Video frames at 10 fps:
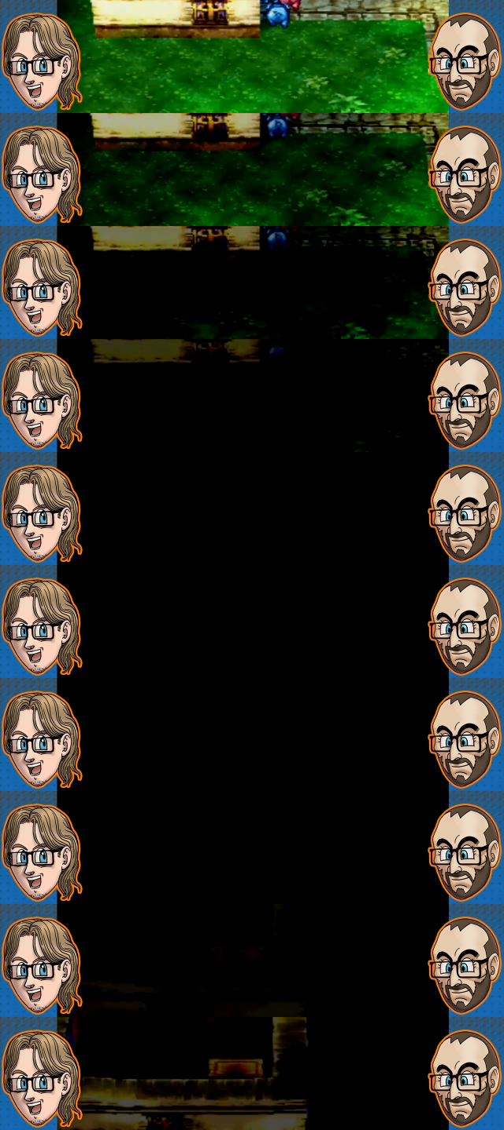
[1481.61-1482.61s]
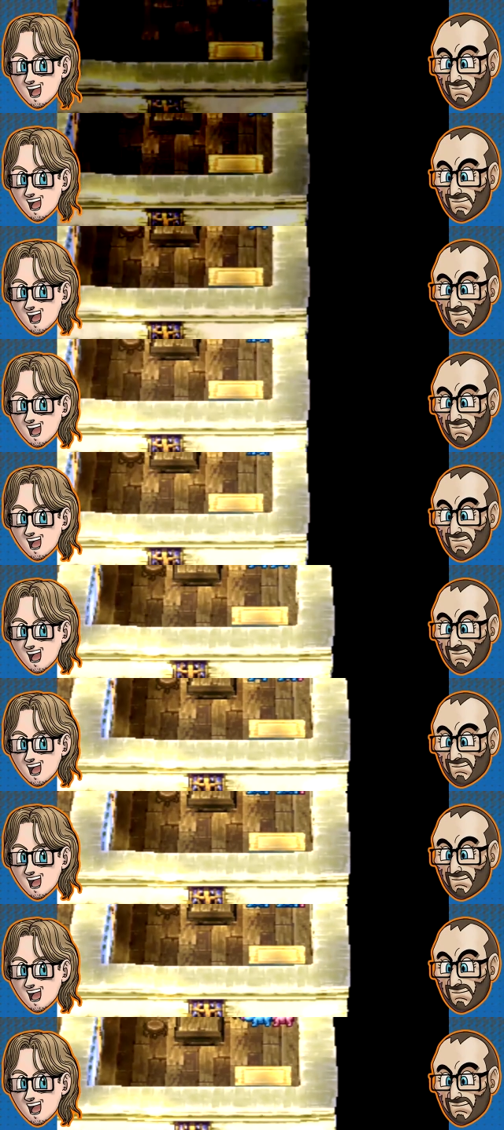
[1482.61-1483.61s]

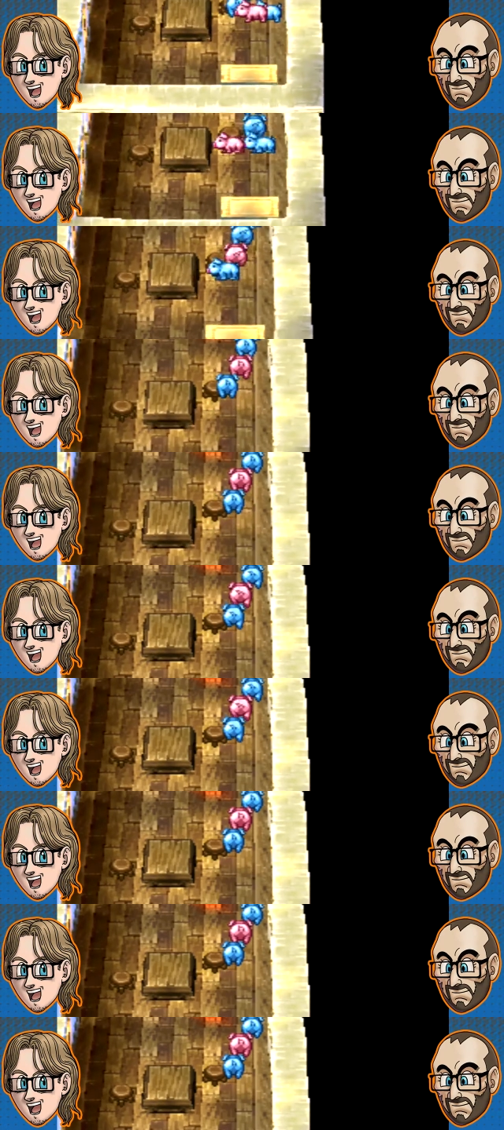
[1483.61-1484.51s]
Nobody speaks.